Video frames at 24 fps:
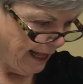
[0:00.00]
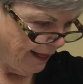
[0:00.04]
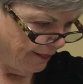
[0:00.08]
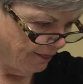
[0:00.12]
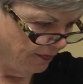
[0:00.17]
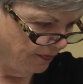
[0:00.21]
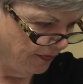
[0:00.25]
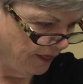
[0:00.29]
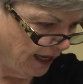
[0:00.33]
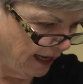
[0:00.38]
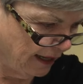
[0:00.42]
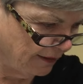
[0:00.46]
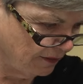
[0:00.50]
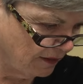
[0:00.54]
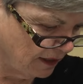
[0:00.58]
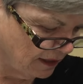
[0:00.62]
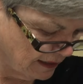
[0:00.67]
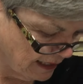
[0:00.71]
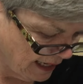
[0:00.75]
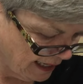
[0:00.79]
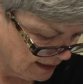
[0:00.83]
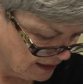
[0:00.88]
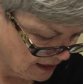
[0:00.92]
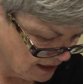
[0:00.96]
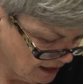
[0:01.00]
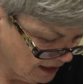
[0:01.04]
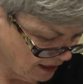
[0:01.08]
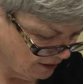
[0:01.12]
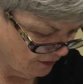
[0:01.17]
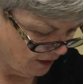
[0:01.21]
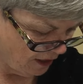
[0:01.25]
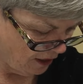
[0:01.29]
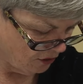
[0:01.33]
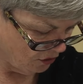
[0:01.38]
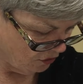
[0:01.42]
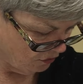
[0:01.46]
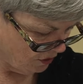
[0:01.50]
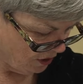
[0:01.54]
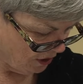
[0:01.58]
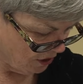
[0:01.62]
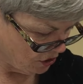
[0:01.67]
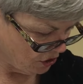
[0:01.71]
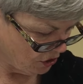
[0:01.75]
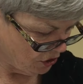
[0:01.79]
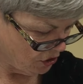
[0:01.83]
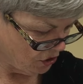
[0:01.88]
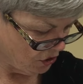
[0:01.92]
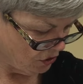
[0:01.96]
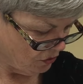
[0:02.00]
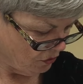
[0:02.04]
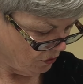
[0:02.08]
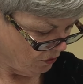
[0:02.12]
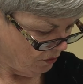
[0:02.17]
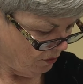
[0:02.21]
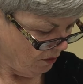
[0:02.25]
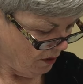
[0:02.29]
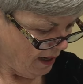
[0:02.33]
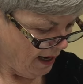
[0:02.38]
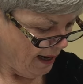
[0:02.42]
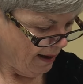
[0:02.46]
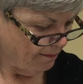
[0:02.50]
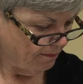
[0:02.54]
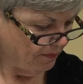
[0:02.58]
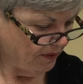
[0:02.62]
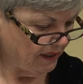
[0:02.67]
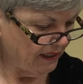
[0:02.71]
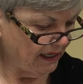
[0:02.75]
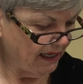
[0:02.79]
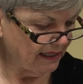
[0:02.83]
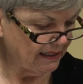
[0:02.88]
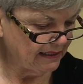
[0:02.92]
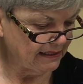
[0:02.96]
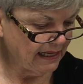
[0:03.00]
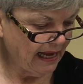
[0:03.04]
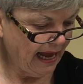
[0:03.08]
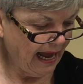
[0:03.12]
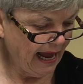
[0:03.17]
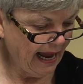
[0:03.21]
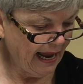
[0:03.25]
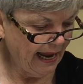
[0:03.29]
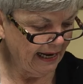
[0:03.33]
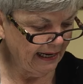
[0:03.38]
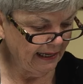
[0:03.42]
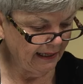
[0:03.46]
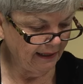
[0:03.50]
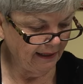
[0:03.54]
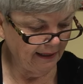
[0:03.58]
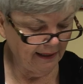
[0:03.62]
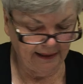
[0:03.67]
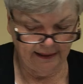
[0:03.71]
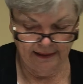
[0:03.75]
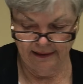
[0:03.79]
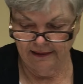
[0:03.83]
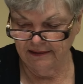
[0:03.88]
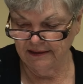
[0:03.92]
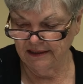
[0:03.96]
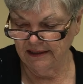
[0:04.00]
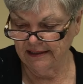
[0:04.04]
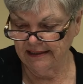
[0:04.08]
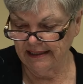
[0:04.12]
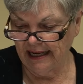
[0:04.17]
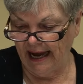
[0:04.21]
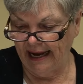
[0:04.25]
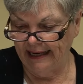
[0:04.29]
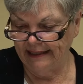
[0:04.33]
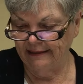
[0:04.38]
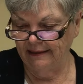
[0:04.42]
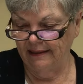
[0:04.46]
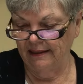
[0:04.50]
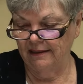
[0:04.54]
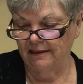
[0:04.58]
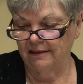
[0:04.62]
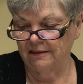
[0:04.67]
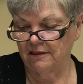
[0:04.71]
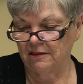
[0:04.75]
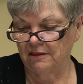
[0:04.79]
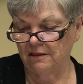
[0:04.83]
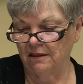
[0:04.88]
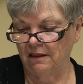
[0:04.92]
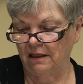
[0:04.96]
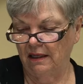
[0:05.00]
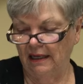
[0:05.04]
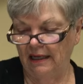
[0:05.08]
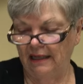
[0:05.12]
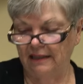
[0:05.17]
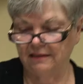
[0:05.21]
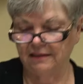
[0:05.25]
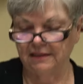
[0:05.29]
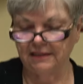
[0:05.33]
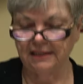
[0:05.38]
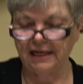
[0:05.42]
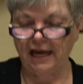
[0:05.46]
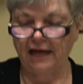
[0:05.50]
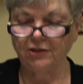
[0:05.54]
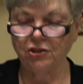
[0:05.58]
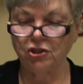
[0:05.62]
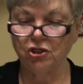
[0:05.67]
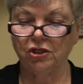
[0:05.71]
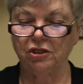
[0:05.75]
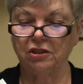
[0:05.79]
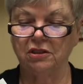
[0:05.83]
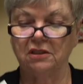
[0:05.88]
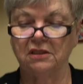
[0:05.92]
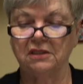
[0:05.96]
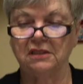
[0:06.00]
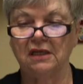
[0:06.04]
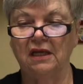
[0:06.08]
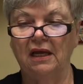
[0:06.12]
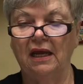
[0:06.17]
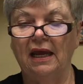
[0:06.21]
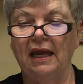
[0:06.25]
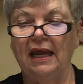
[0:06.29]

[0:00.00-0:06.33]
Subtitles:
then the next thing that you need to do, because I designed this in sections,